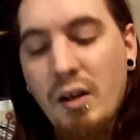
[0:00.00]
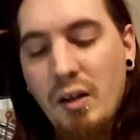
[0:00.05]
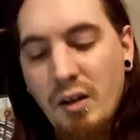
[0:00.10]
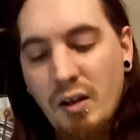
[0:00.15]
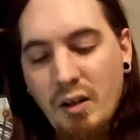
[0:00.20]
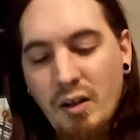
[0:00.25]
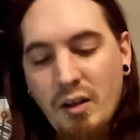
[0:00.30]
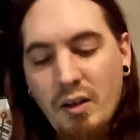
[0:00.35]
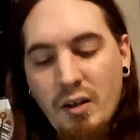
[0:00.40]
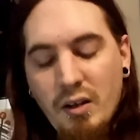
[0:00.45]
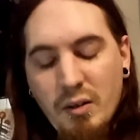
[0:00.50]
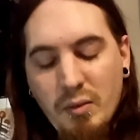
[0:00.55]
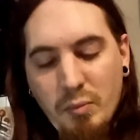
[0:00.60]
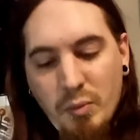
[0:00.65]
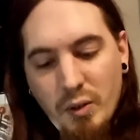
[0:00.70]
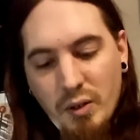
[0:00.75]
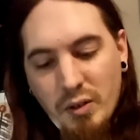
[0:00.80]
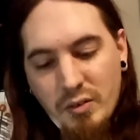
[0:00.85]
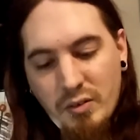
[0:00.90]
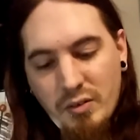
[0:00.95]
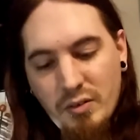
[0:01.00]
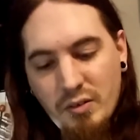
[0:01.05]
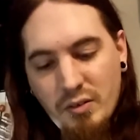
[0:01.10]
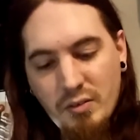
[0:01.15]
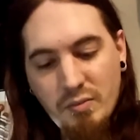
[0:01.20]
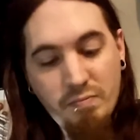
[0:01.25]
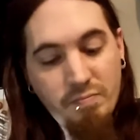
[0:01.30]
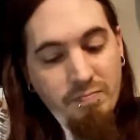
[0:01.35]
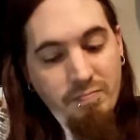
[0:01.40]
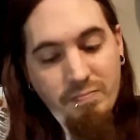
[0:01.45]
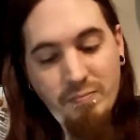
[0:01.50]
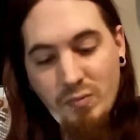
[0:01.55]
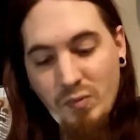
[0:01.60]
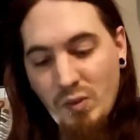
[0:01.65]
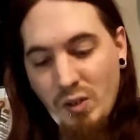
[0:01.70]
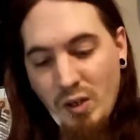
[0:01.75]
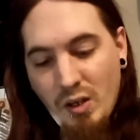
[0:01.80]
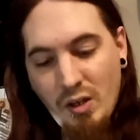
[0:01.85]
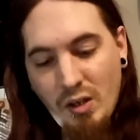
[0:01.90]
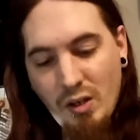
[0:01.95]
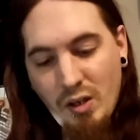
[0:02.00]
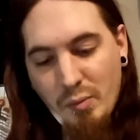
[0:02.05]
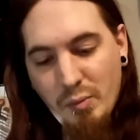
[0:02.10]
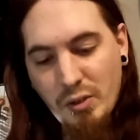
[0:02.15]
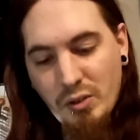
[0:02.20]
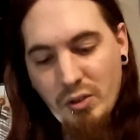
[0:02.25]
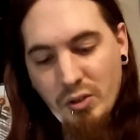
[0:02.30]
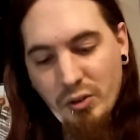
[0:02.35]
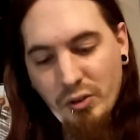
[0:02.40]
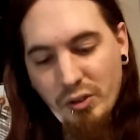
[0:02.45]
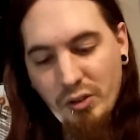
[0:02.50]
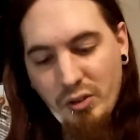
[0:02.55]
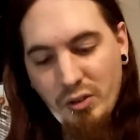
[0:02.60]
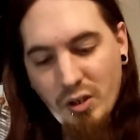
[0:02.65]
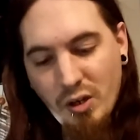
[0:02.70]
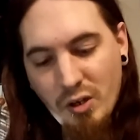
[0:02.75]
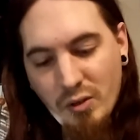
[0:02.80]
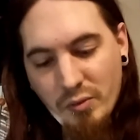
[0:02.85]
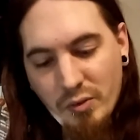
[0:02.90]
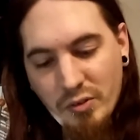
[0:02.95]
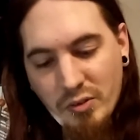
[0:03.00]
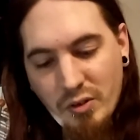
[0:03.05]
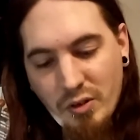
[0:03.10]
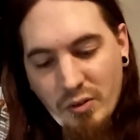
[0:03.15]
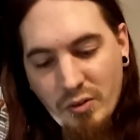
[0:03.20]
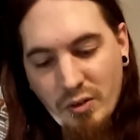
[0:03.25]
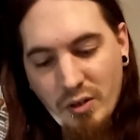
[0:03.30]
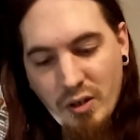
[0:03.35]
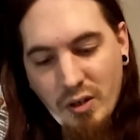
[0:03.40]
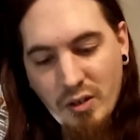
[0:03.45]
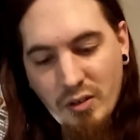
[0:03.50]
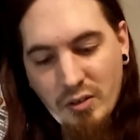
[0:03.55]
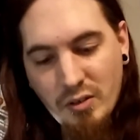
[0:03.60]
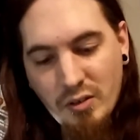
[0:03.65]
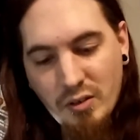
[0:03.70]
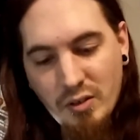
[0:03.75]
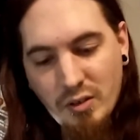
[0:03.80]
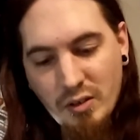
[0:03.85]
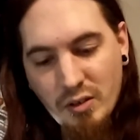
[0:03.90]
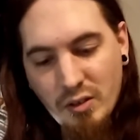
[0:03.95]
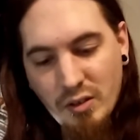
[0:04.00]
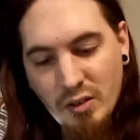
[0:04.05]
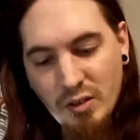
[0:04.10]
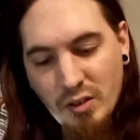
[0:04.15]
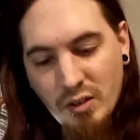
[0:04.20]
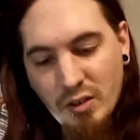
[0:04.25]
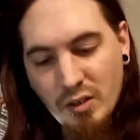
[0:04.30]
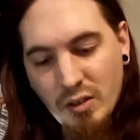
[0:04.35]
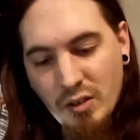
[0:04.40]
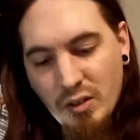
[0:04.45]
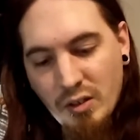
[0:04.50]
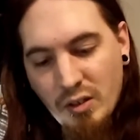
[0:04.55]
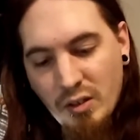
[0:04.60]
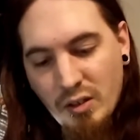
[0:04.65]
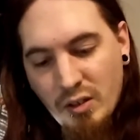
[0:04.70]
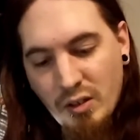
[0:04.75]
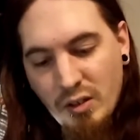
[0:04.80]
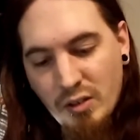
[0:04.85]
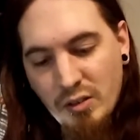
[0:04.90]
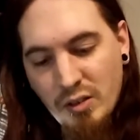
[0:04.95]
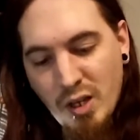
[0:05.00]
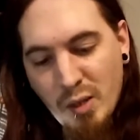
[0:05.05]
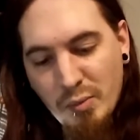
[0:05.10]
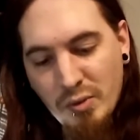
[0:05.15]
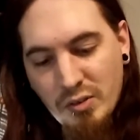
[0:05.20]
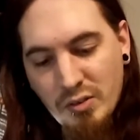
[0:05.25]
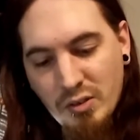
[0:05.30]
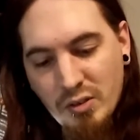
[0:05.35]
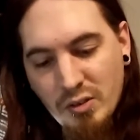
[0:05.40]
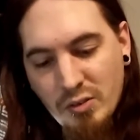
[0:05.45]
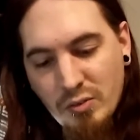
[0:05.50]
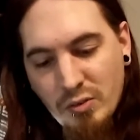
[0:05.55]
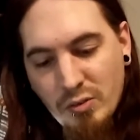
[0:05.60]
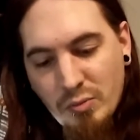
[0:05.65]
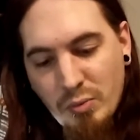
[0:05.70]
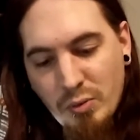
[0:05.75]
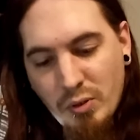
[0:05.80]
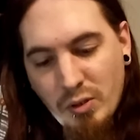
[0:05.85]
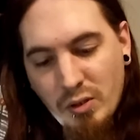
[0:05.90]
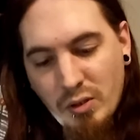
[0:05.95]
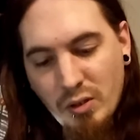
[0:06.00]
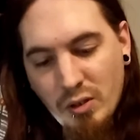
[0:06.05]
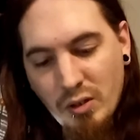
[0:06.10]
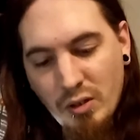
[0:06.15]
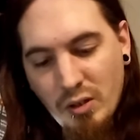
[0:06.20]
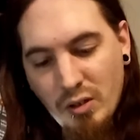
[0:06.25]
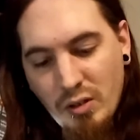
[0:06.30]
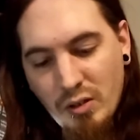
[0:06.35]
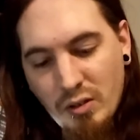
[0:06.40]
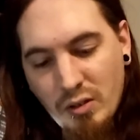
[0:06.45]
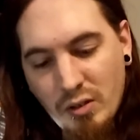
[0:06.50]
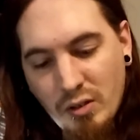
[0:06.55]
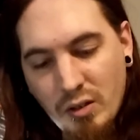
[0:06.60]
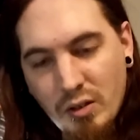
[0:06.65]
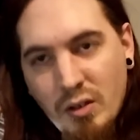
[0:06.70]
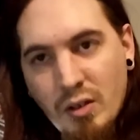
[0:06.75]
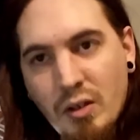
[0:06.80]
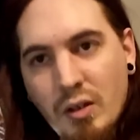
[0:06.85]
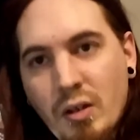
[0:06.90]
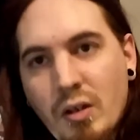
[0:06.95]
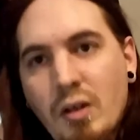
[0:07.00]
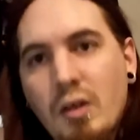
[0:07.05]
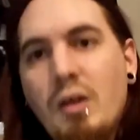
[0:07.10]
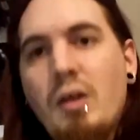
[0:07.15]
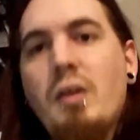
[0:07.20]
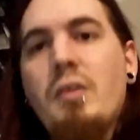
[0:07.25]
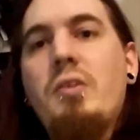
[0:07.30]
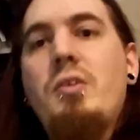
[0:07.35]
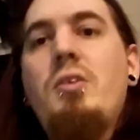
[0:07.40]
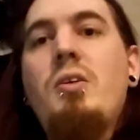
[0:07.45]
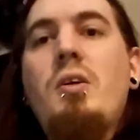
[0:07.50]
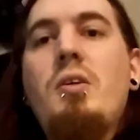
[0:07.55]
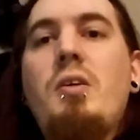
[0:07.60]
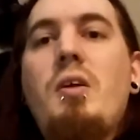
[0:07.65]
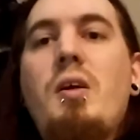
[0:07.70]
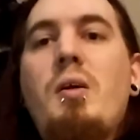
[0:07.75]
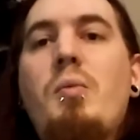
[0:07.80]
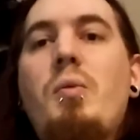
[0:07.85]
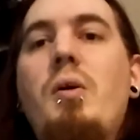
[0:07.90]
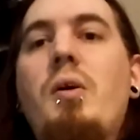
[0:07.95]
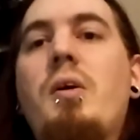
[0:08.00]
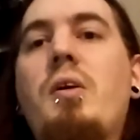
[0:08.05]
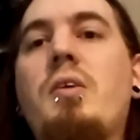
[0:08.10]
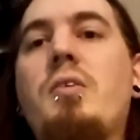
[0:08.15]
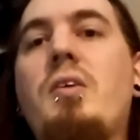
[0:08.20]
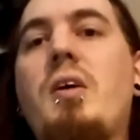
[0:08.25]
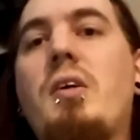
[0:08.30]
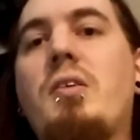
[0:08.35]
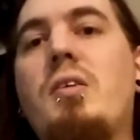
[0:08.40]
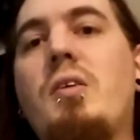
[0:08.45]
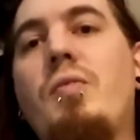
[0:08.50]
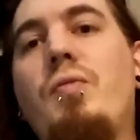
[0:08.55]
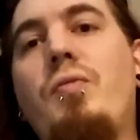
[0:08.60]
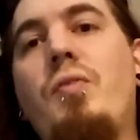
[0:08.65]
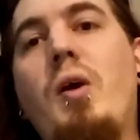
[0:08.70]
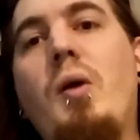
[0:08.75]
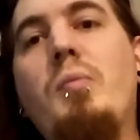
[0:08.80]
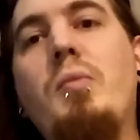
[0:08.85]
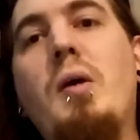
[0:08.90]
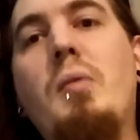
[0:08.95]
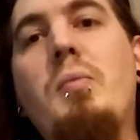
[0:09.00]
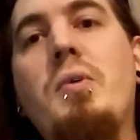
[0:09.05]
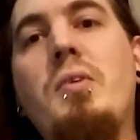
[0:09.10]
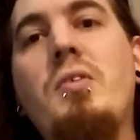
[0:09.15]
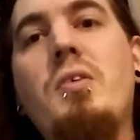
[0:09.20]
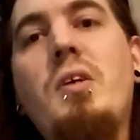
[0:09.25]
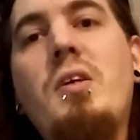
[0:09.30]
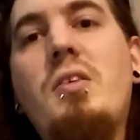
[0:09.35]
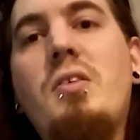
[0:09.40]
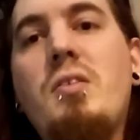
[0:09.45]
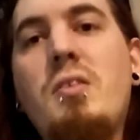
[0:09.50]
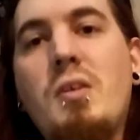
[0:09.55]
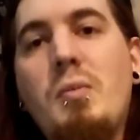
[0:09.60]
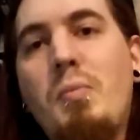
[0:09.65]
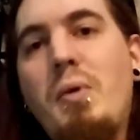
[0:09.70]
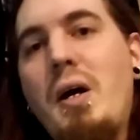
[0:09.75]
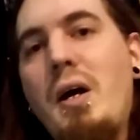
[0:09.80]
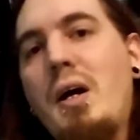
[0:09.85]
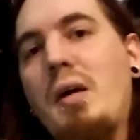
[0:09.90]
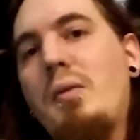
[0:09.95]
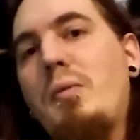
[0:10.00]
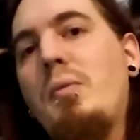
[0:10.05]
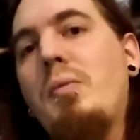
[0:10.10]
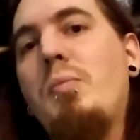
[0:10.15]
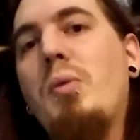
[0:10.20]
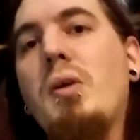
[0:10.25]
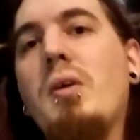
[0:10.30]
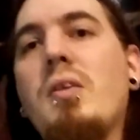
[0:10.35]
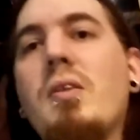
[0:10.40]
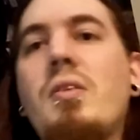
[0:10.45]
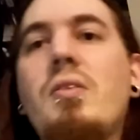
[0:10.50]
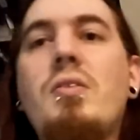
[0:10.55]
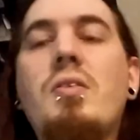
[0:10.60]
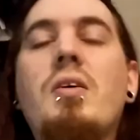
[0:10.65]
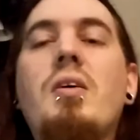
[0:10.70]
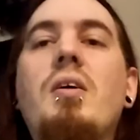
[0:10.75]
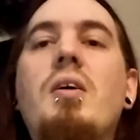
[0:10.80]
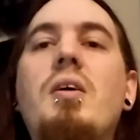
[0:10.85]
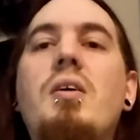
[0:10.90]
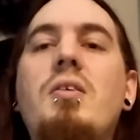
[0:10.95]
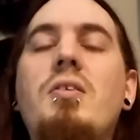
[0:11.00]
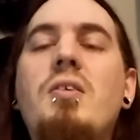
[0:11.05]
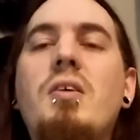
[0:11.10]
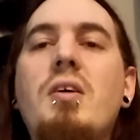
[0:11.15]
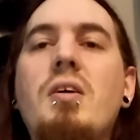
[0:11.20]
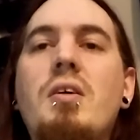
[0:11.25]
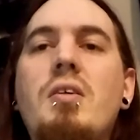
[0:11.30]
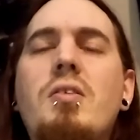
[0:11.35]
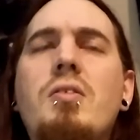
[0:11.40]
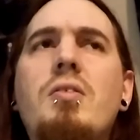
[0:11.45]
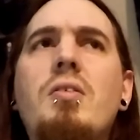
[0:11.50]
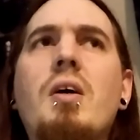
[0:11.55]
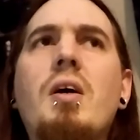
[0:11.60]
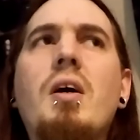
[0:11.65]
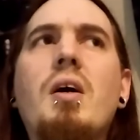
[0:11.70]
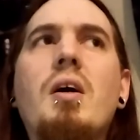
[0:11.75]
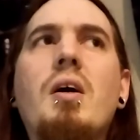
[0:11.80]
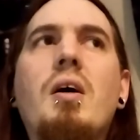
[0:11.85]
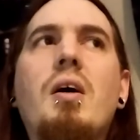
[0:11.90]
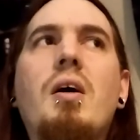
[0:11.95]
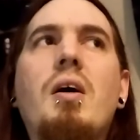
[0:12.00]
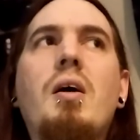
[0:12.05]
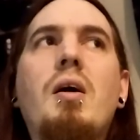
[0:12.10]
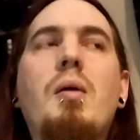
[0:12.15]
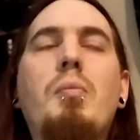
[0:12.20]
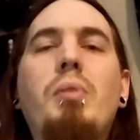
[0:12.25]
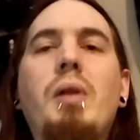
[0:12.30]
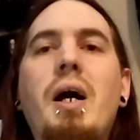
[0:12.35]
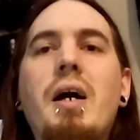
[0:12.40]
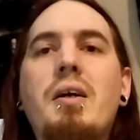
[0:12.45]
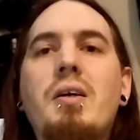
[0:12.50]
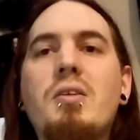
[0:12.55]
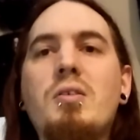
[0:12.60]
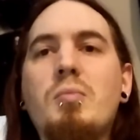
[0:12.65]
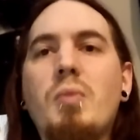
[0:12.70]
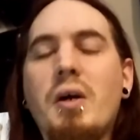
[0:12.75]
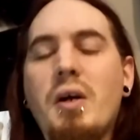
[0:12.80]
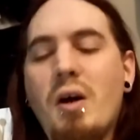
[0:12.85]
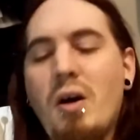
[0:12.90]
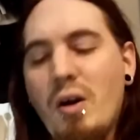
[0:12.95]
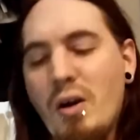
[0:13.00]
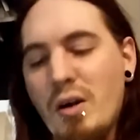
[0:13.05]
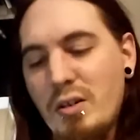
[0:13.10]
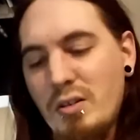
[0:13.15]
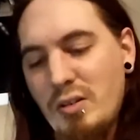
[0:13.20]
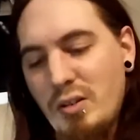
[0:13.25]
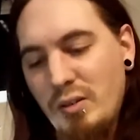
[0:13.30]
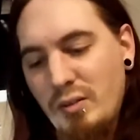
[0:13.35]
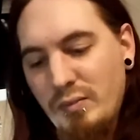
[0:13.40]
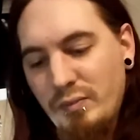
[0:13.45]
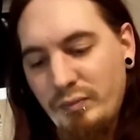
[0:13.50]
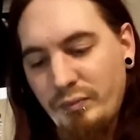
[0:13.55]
Uh, but yeah, I mean, Gilded Cunt was all right. Uh, Nemesis was pretty good. Uh, the shirt that I'm wearing is actually from Nemesis. The back print uh, says uh, "Black is my heart."